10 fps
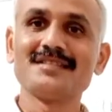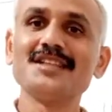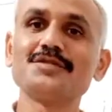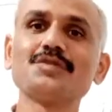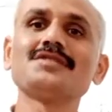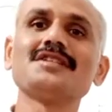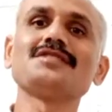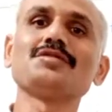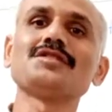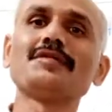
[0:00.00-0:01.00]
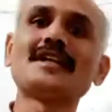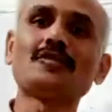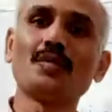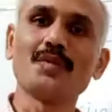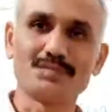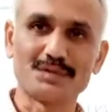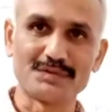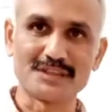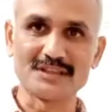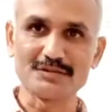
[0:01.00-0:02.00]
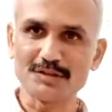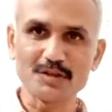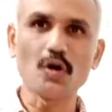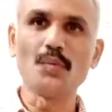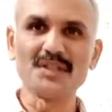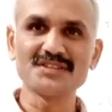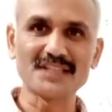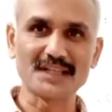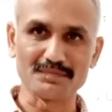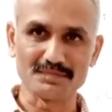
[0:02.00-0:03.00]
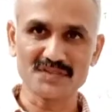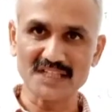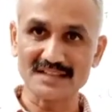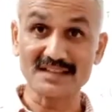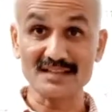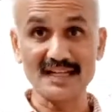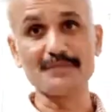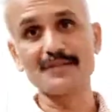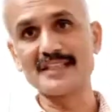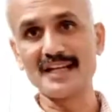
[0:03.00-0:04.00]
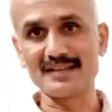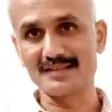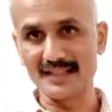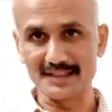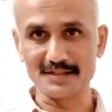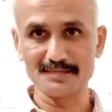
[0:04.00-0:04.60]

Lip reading: This was a very common observation. This was a common saying that life is a dark tide.